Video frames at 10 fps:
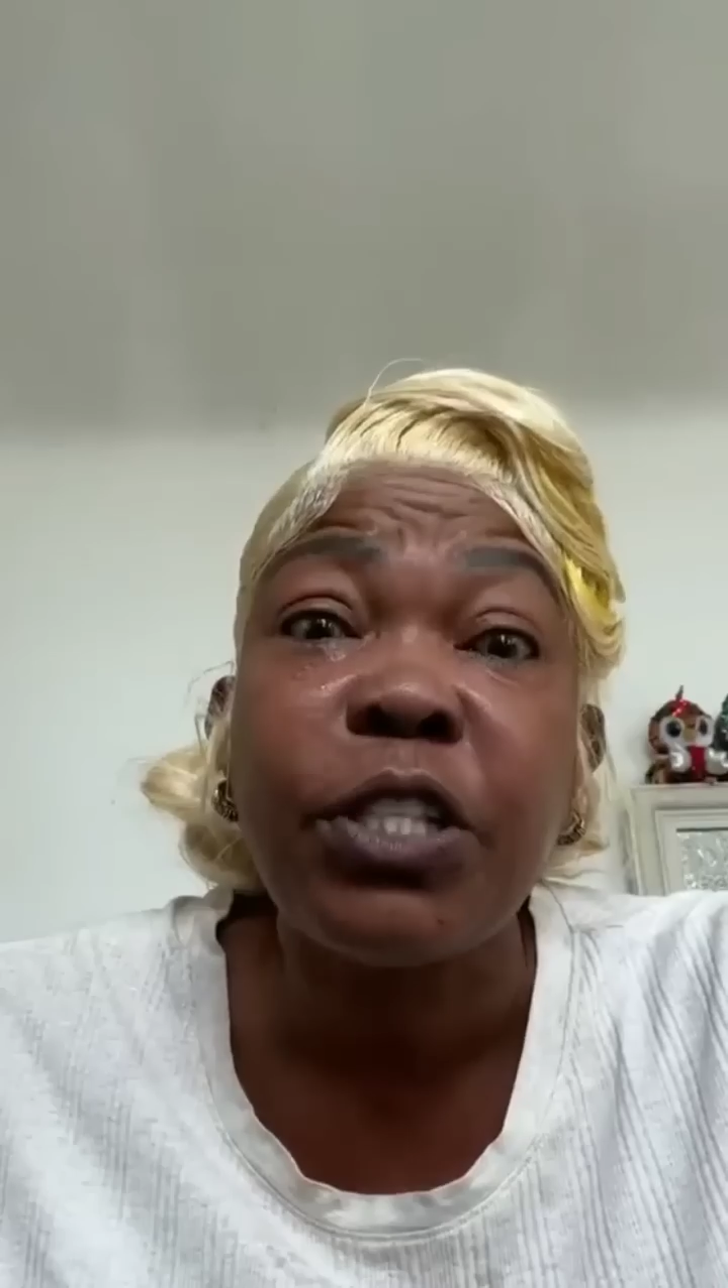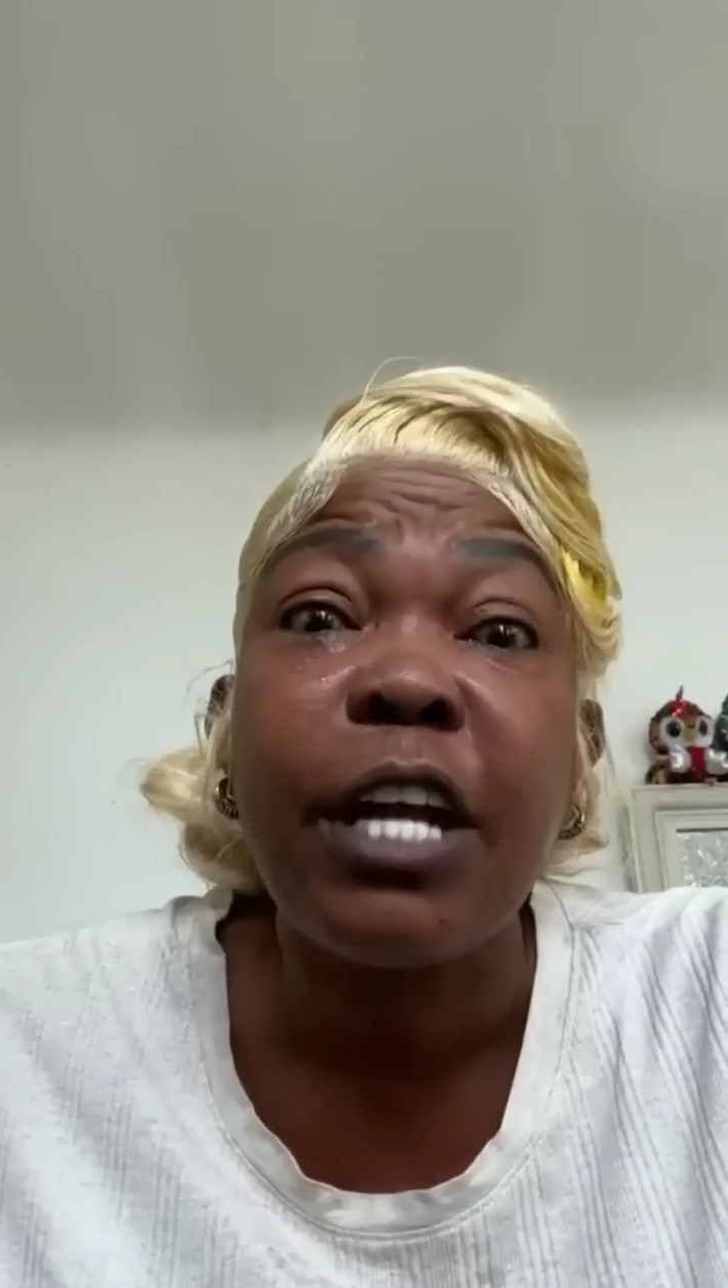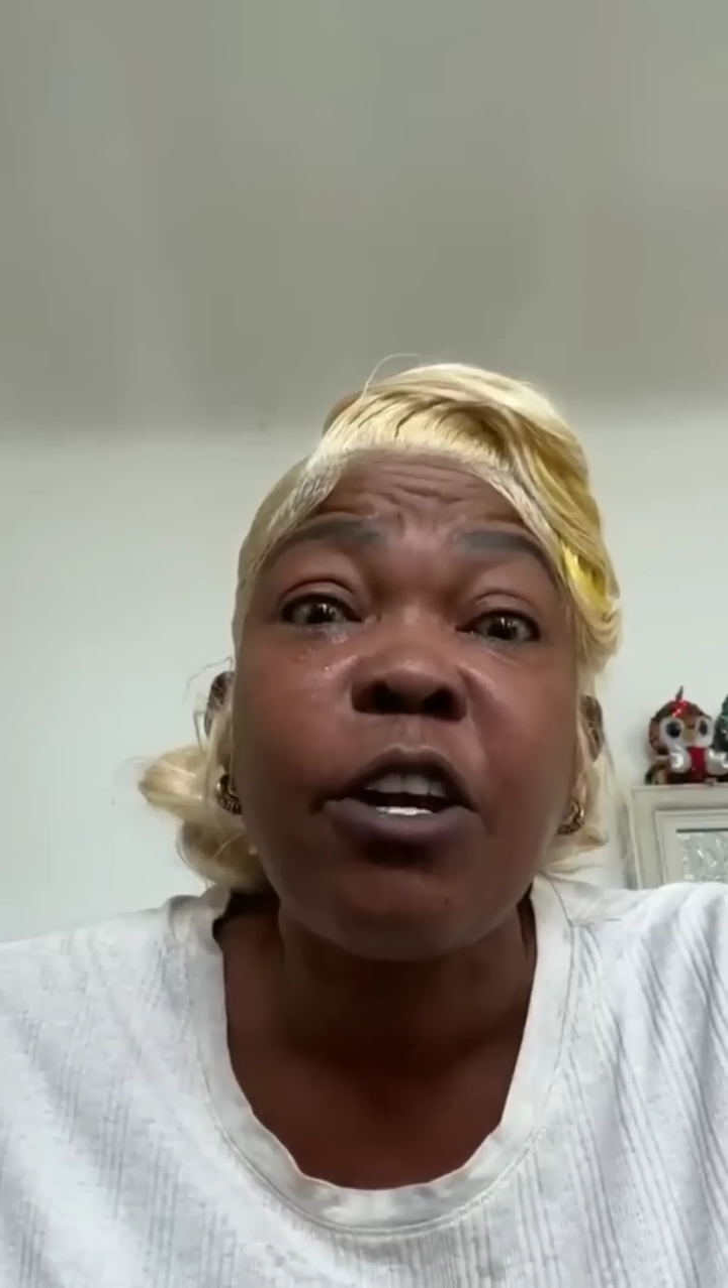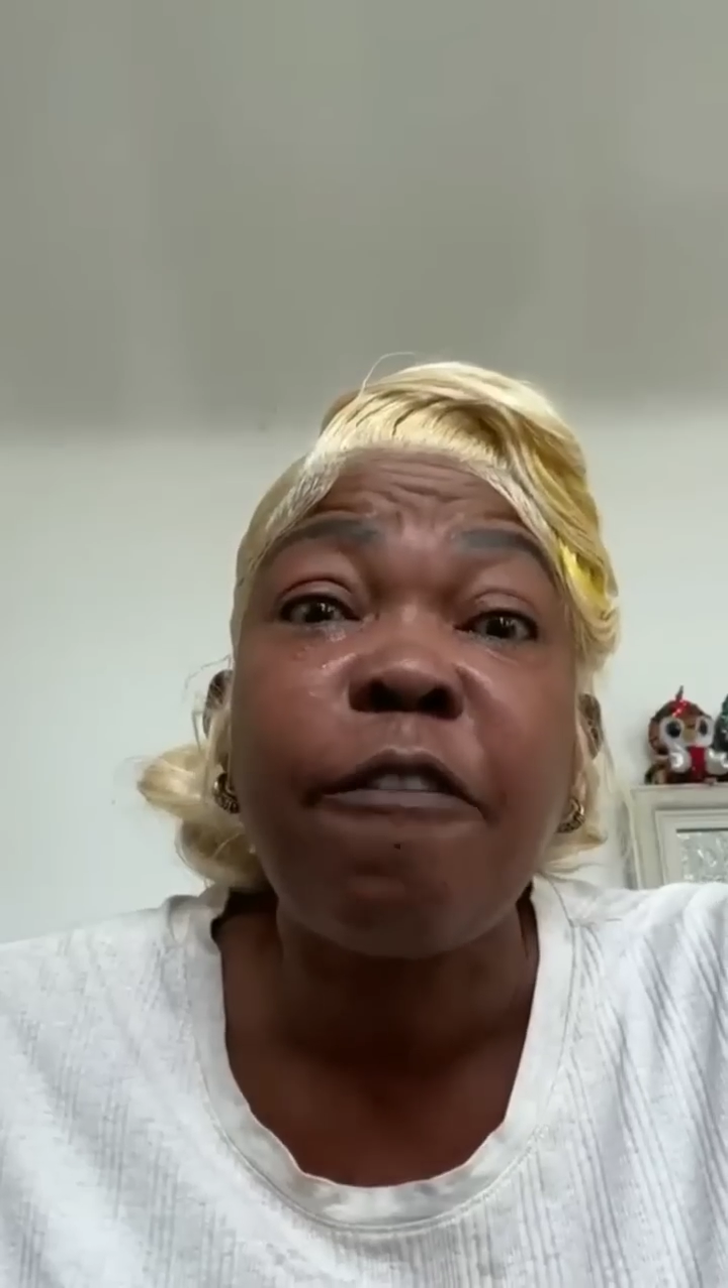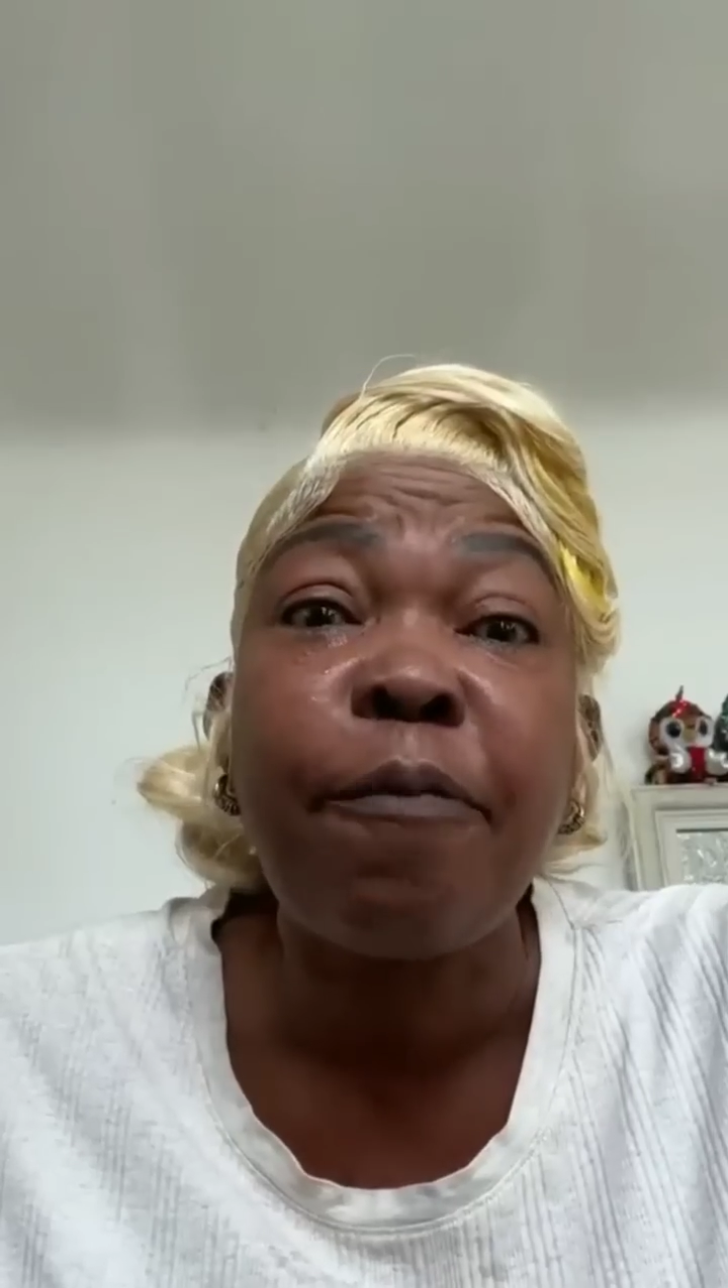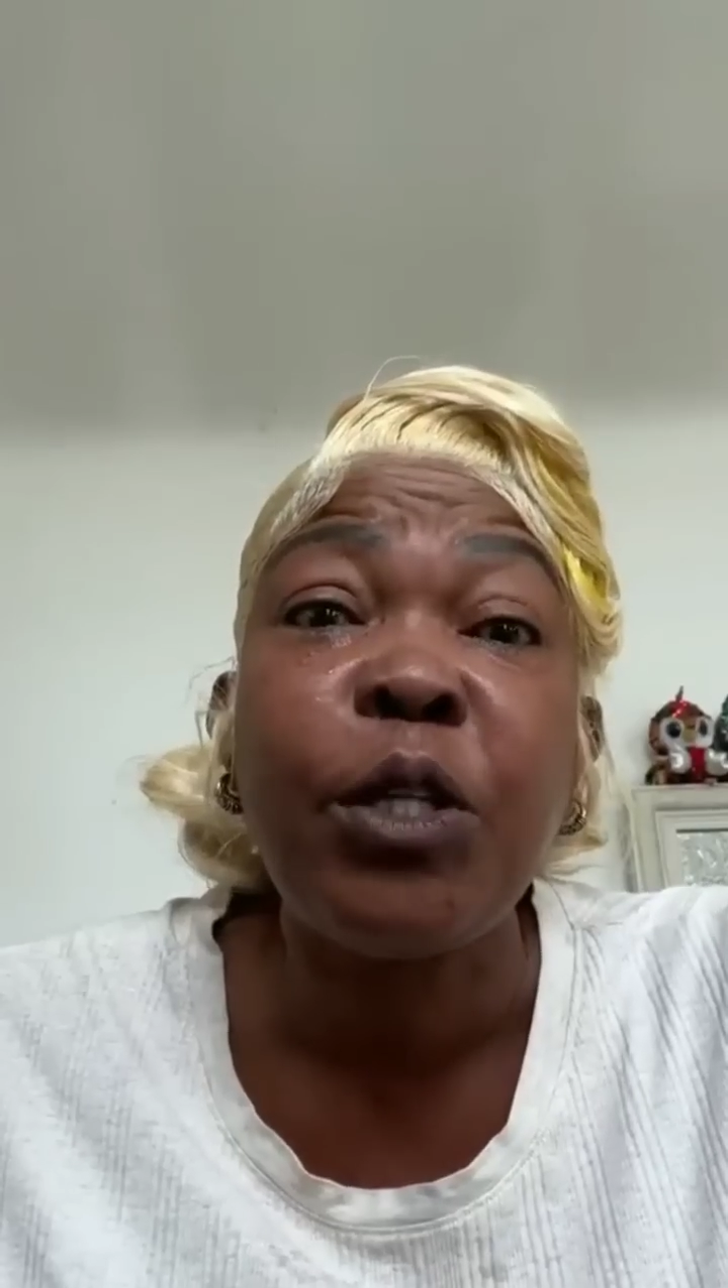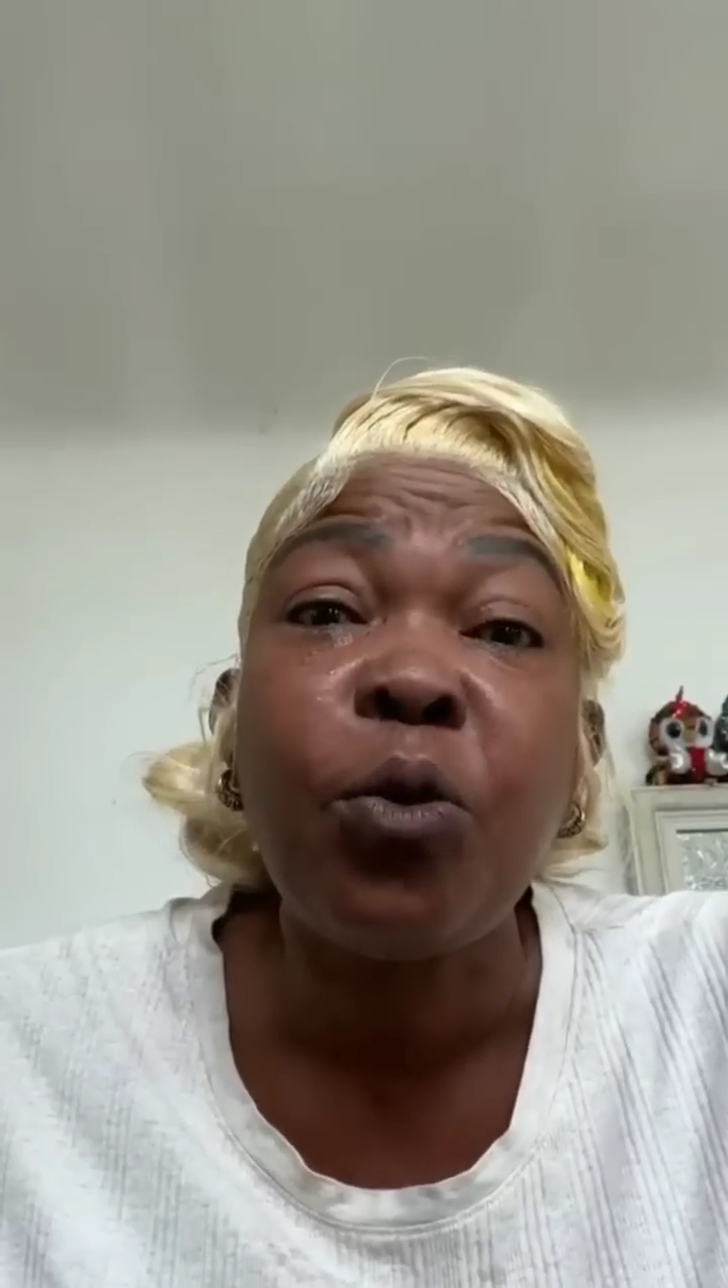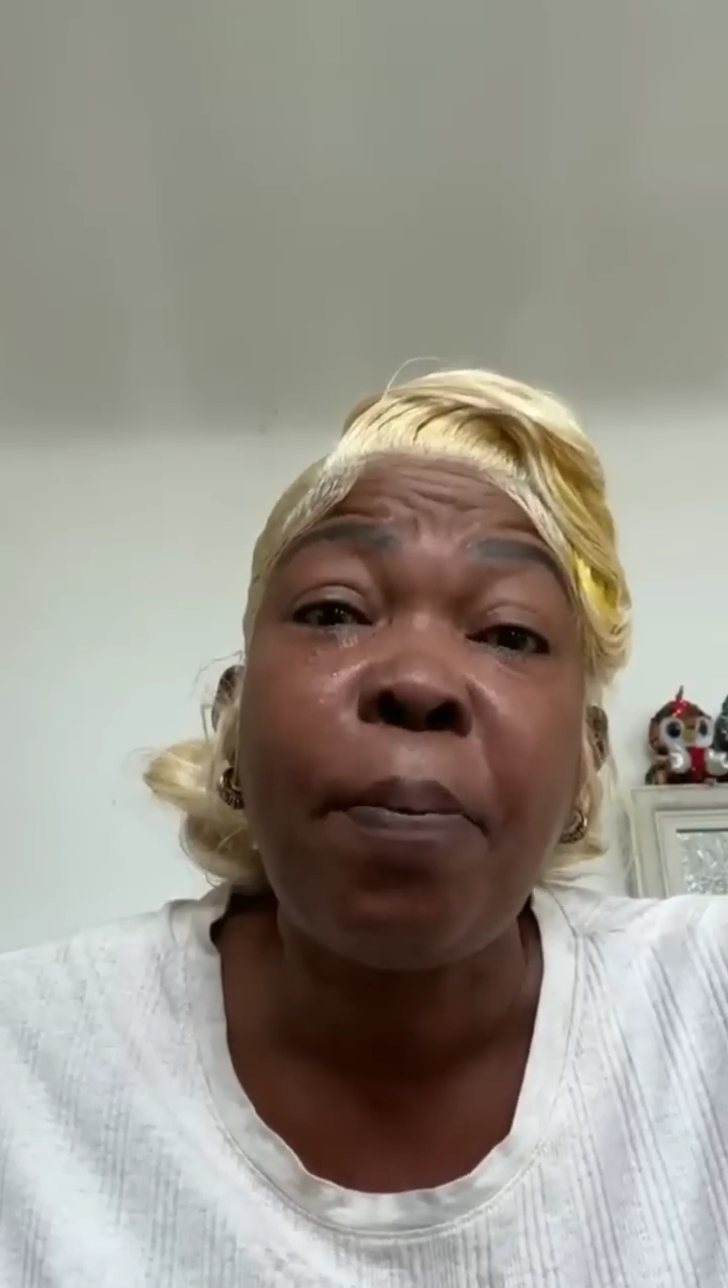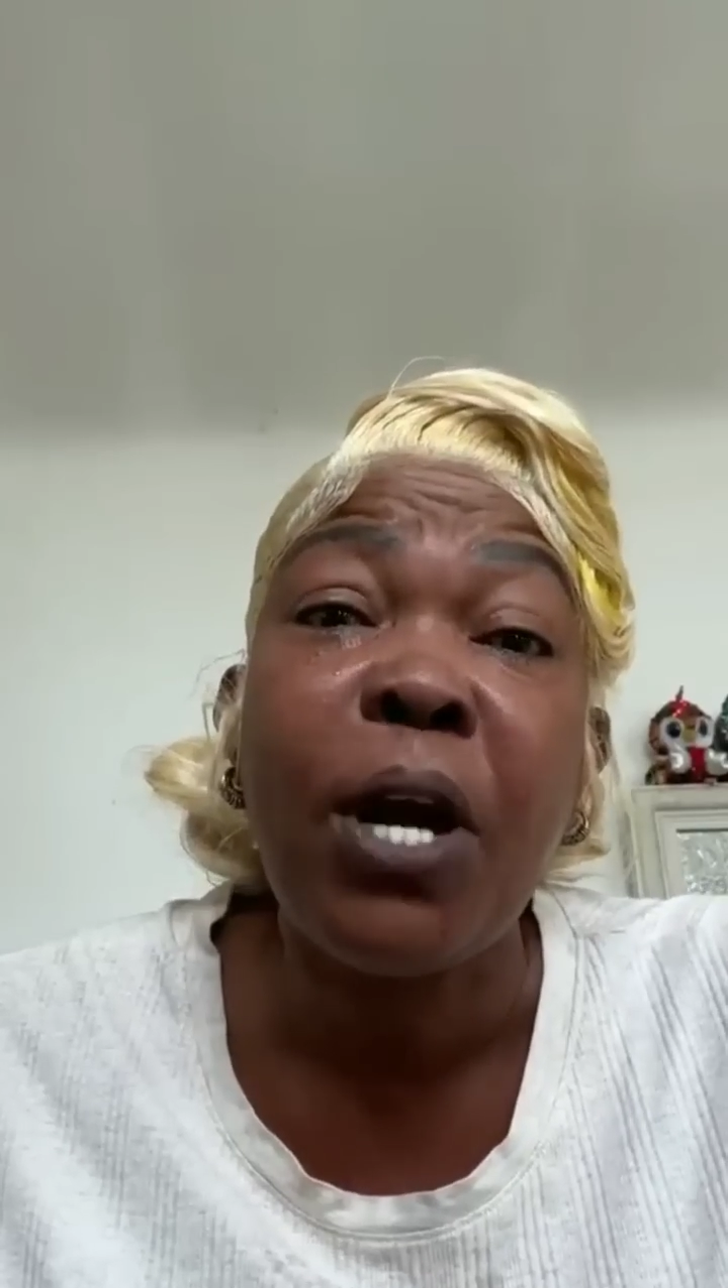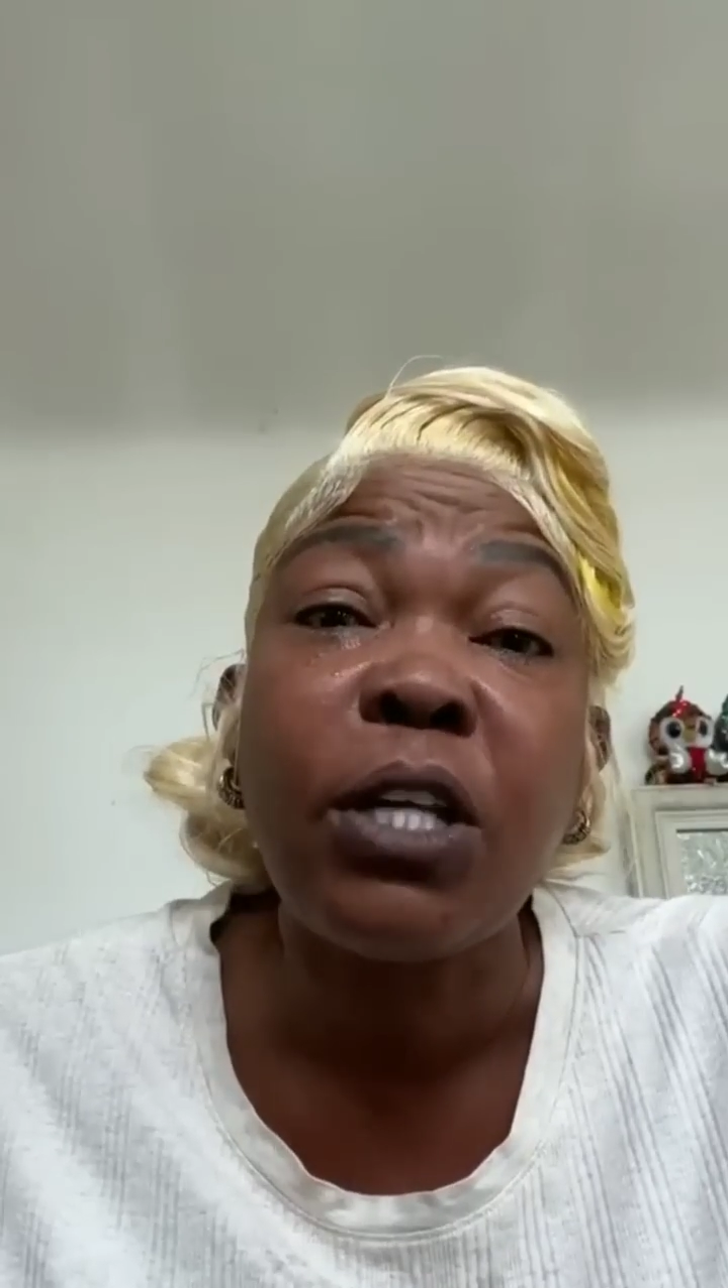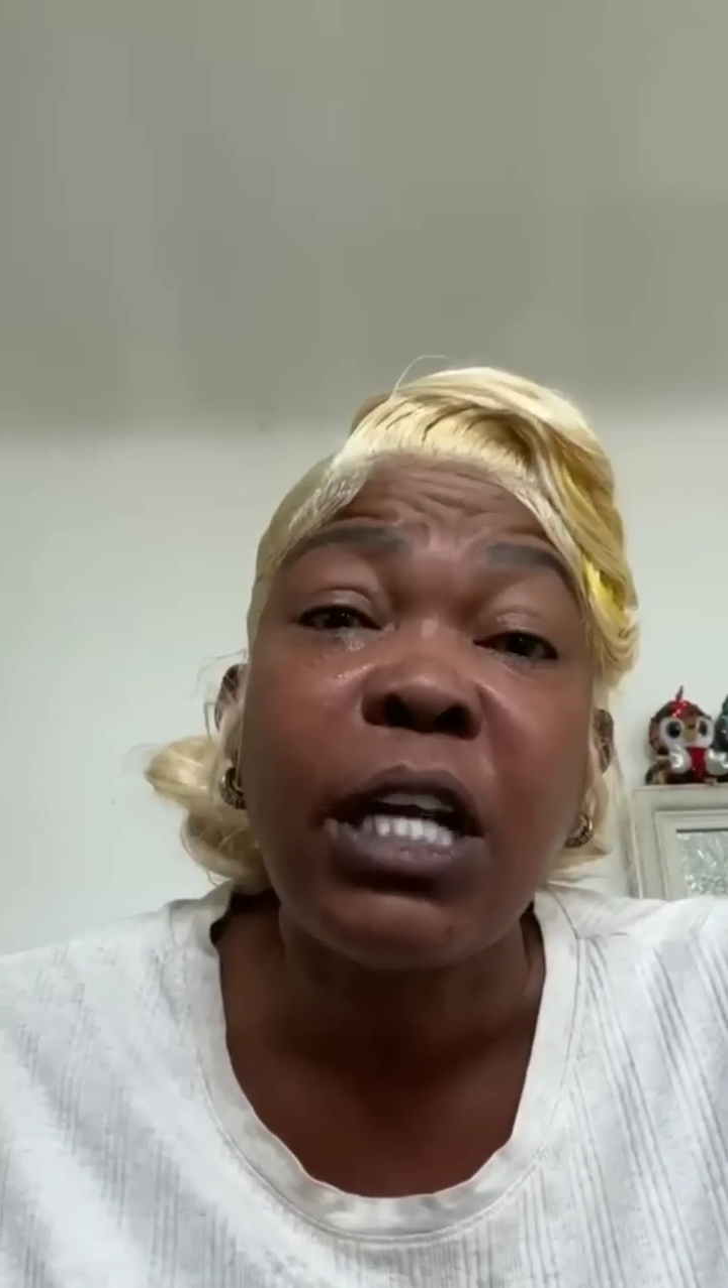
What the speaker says: enough my two